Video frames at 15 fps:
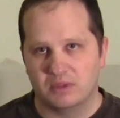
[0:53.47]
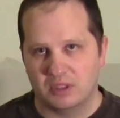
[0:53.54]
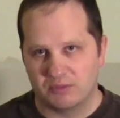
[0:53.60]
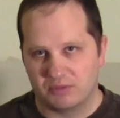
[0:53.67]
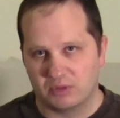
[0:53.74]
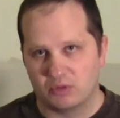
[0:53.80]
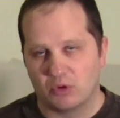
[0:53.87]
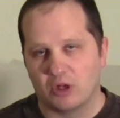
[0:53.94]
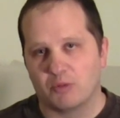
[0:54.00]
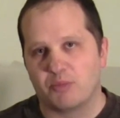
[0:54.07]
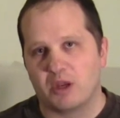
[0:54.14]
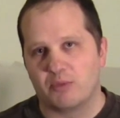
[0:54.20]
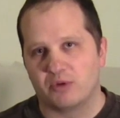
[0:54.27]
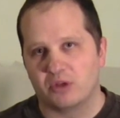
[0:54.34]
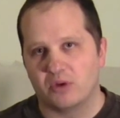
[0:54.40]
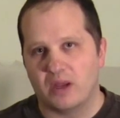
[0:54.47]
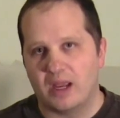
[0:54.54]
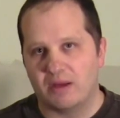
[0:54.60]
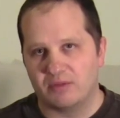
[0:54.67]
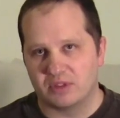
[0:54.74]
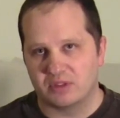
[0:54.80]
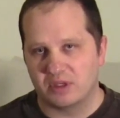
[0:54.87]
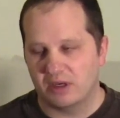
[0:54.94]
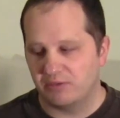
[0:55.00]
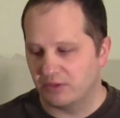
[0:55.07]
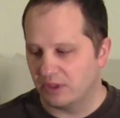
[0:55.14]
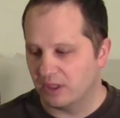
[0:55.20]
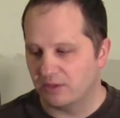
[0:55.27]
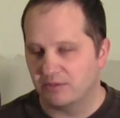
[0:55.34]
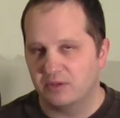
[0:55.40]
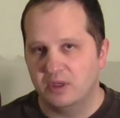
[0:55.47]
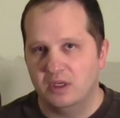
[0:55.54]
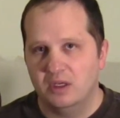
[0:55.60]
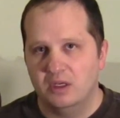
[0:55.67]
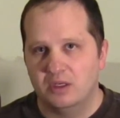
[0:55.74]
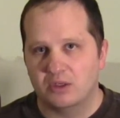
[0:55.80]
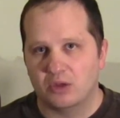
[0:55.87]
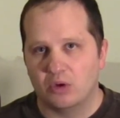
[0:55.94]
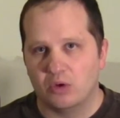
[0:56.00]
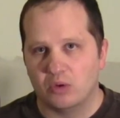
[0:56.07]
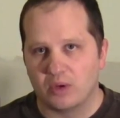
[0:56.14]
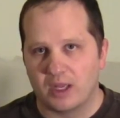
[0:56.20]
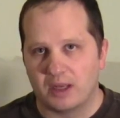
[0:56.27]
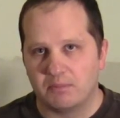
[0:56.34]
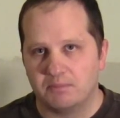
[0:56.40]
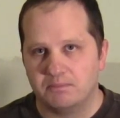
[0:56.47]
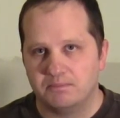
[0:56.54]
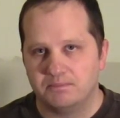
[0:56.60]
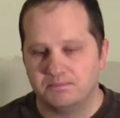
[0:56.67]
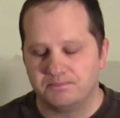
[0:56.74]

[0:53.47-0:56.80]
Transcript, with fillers: if the toilet paper you have is tough enough to hold up.